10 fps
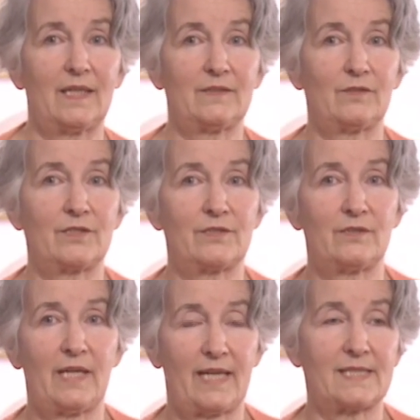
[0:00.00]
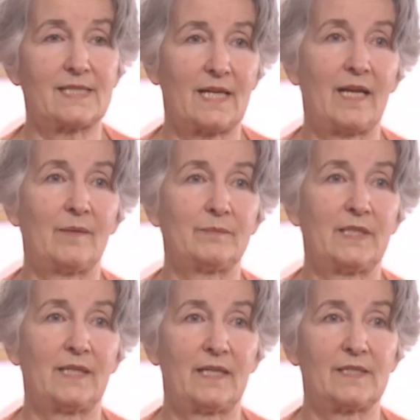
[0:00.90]
It was the last time
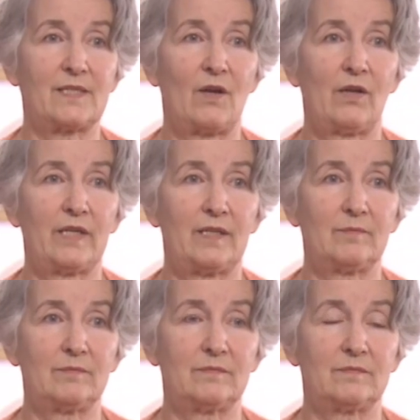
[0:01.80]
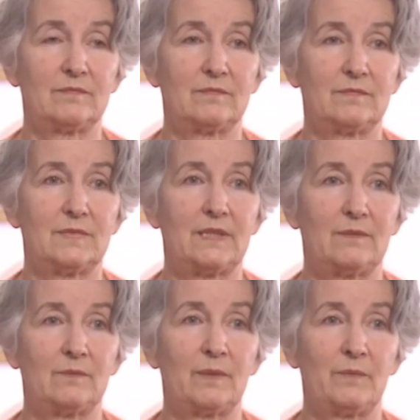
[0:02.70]
that I saw him,
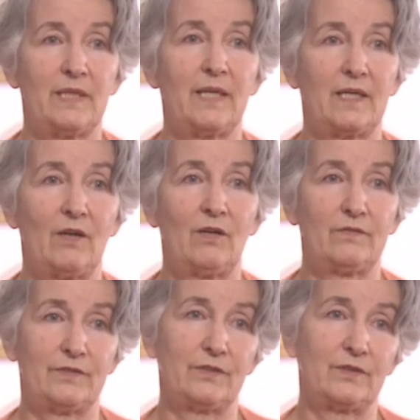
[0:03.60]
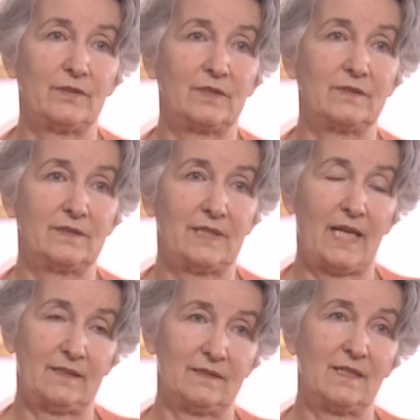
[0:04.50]
when we got off the
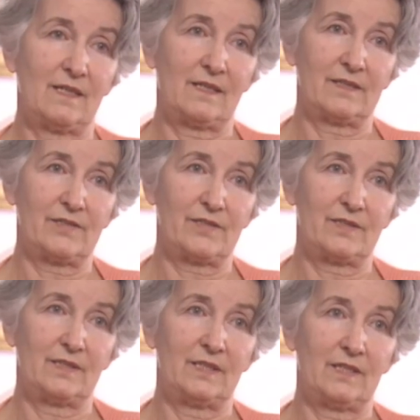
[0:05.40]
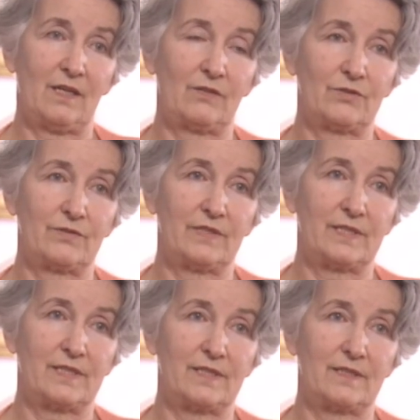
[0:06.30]
cattle cars in
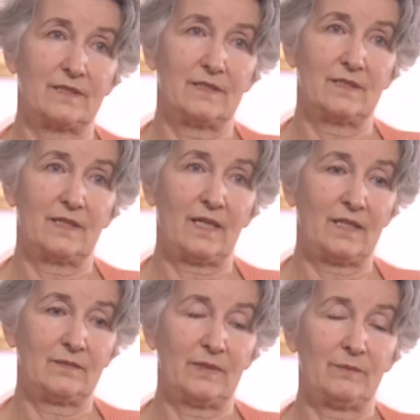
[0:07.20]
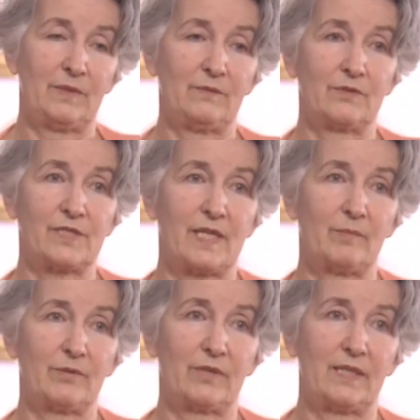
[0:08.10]
Auschwitz, and when we were
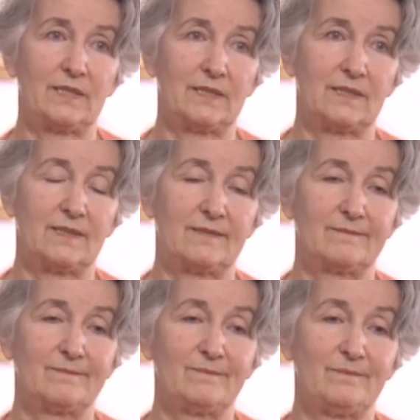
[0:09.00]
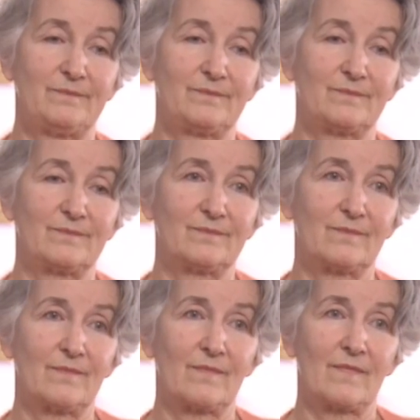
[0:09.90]
separated.
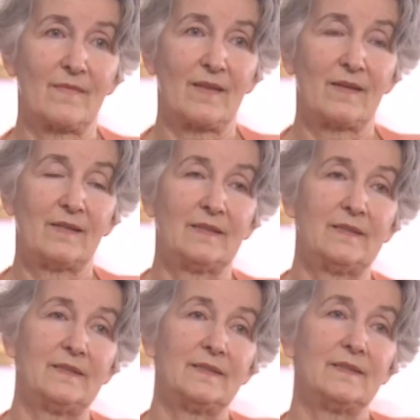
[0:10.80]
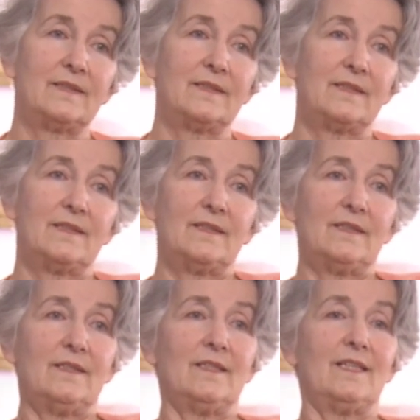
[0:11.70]
And you were together with your mother?